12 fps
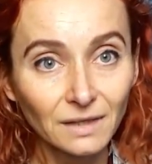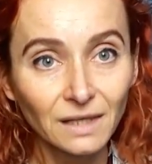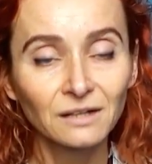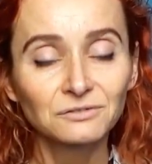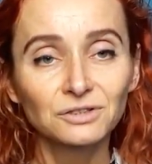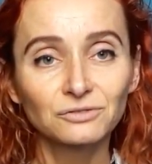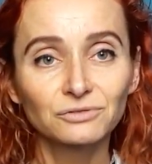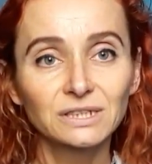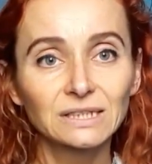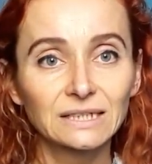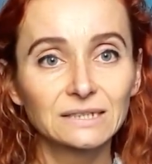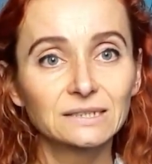I've just
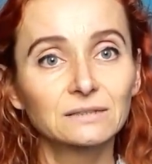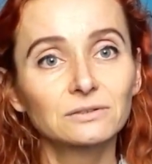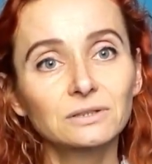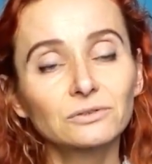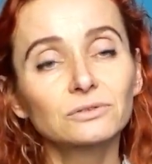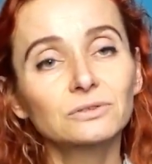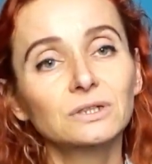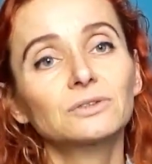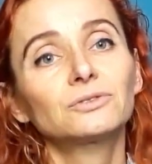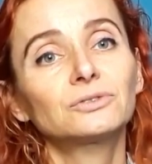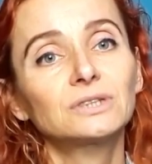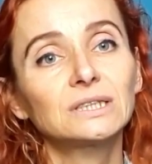realized that you're not going
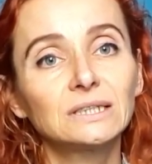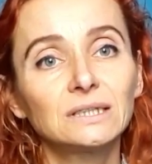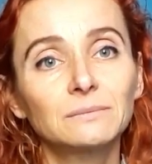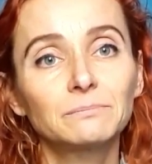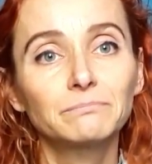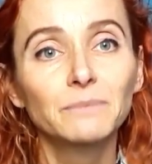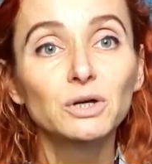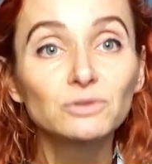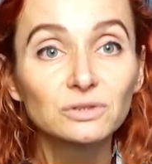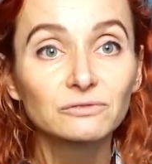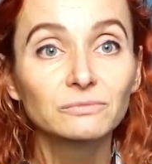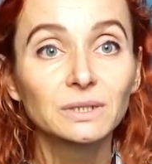to see
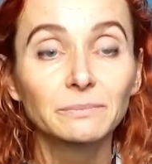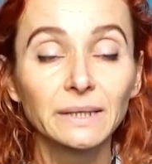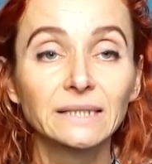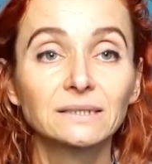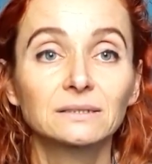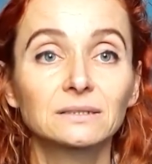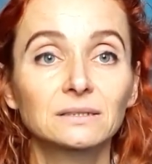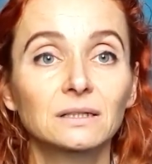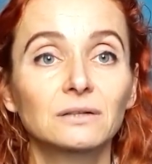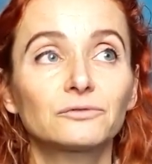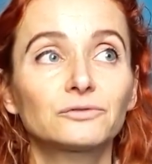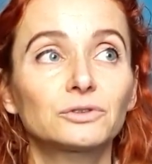most of my makes
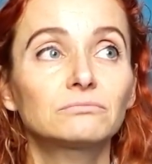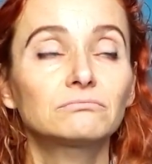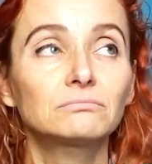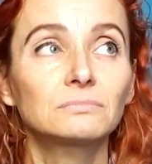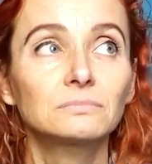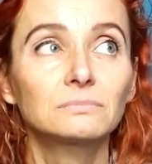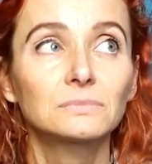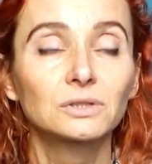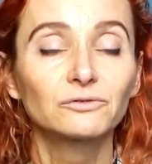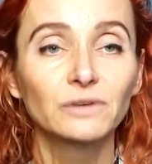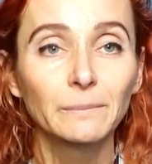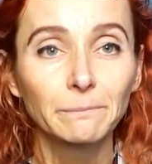from
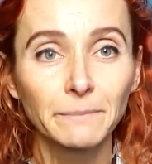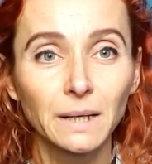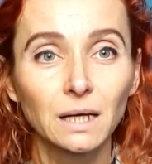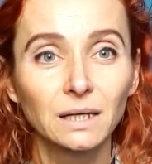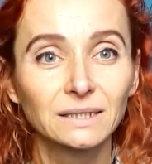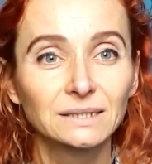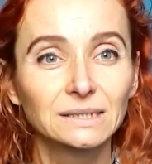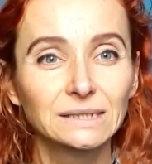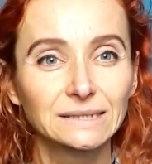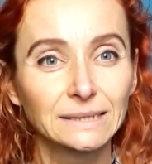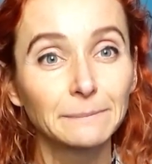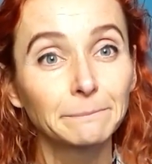November and
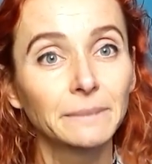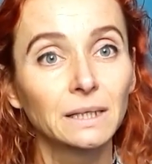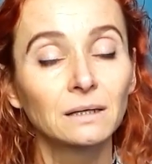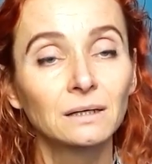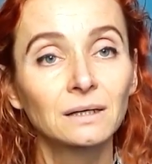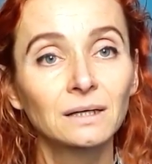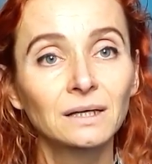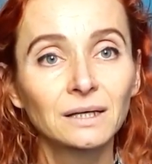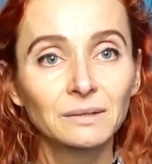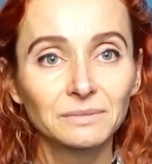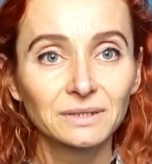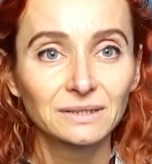December,
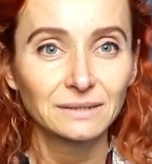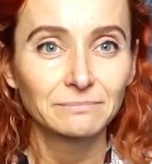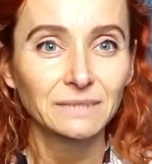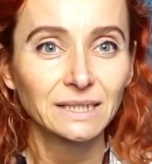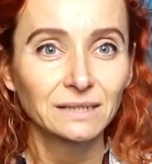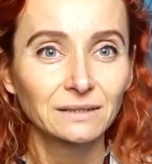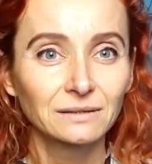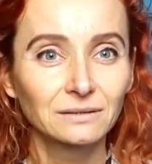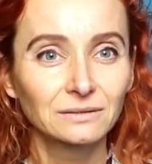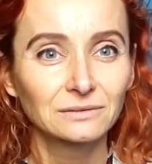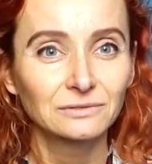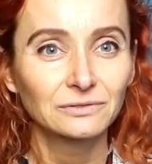because I'm making a
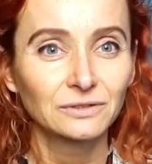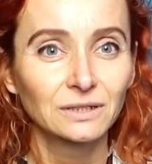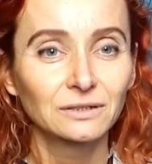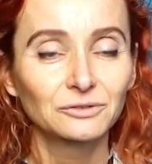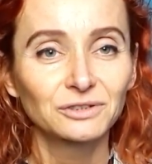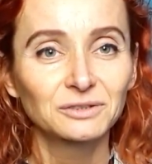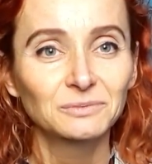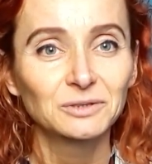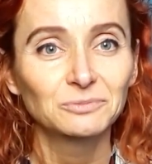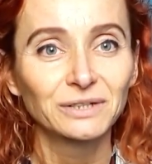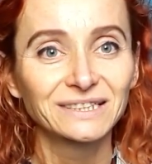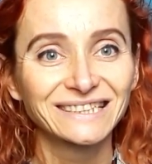lot of Christmas
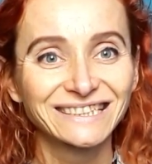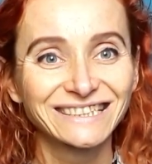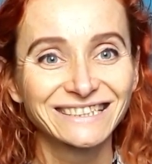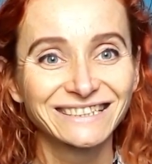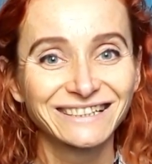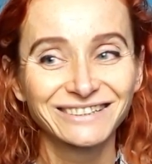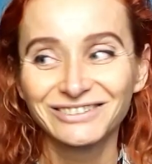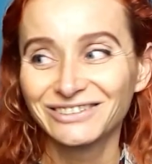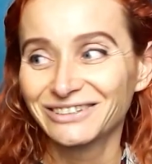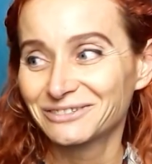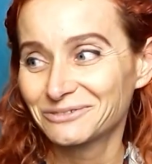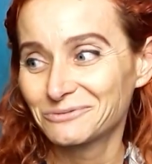presents,
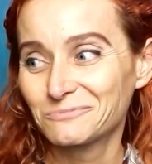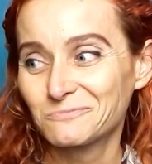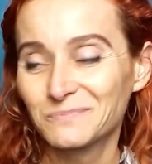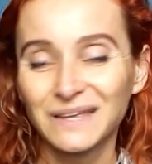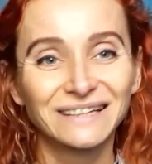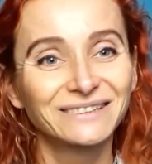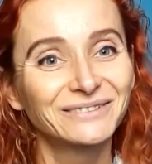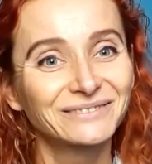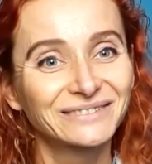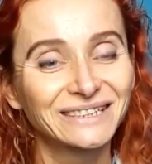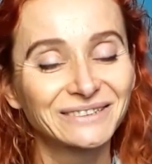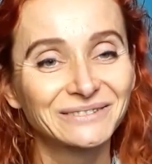so I don't
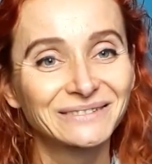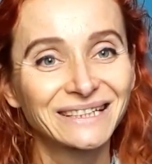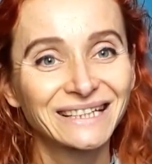know.